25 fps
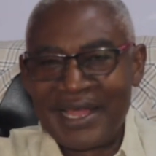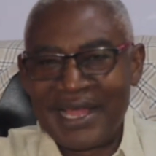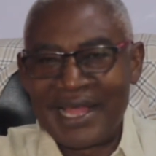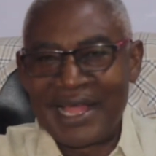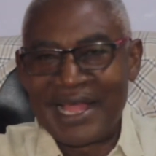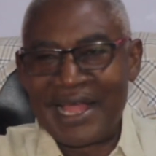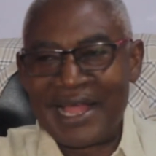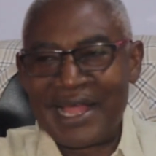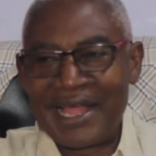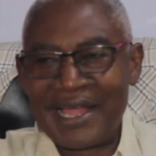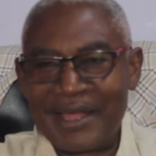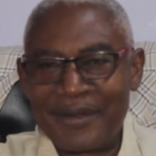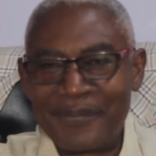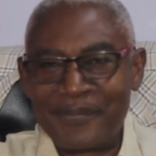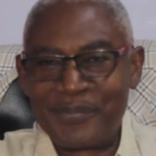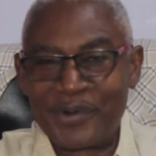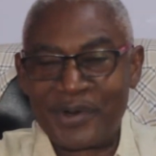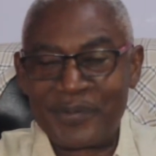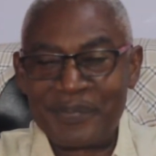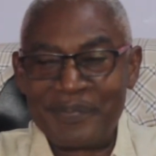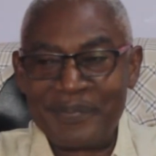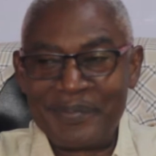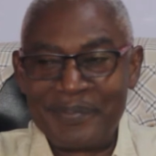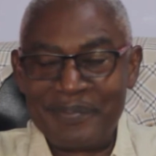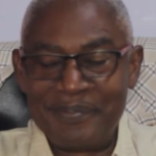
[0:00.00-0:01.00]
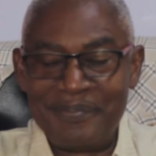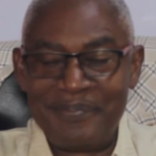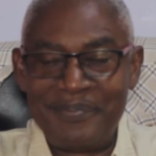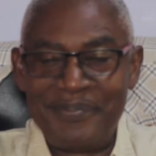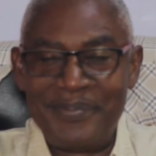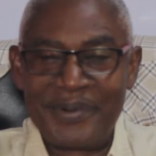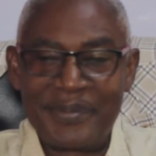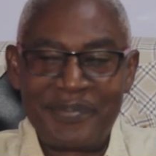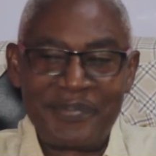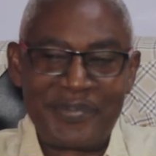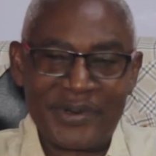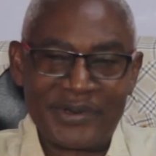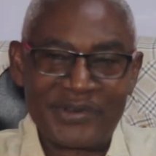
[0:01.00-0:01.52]

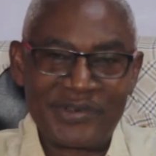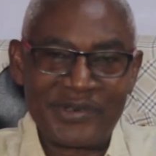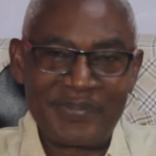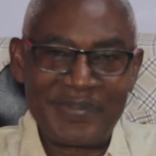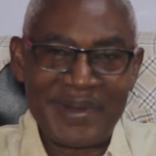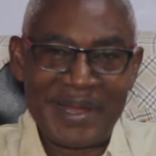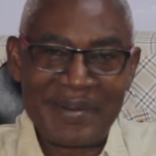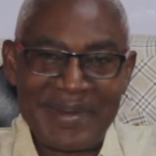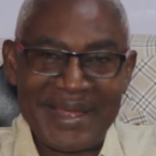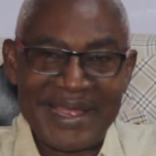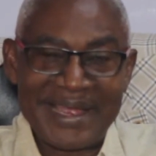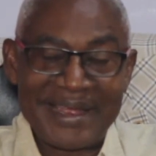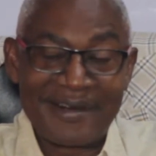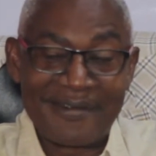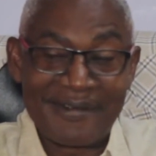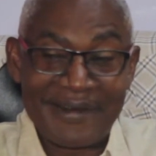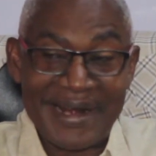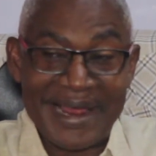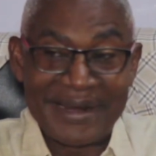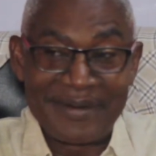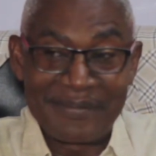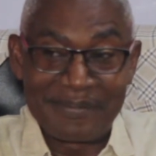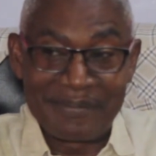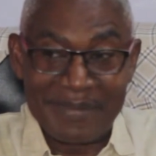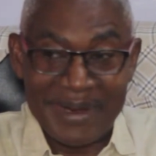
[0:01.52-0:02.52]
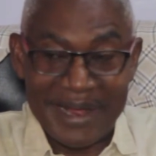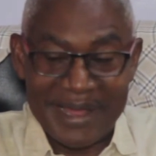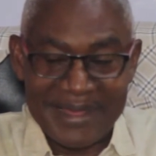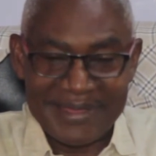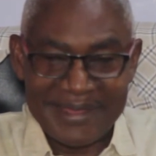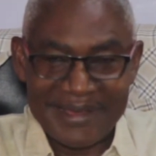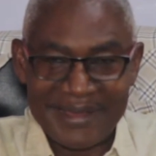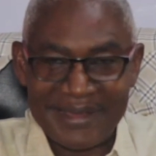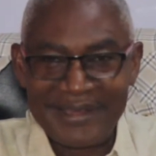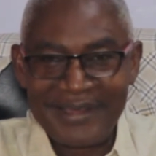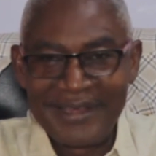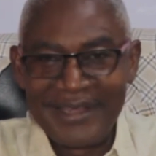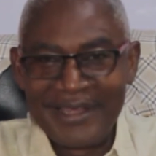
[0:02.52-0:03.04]
Brought up by my
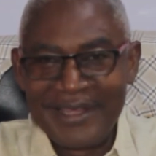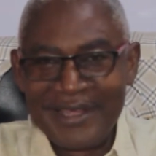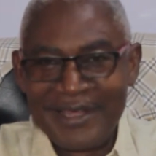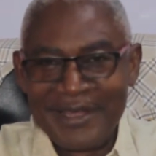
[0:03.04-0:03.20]
grandmother.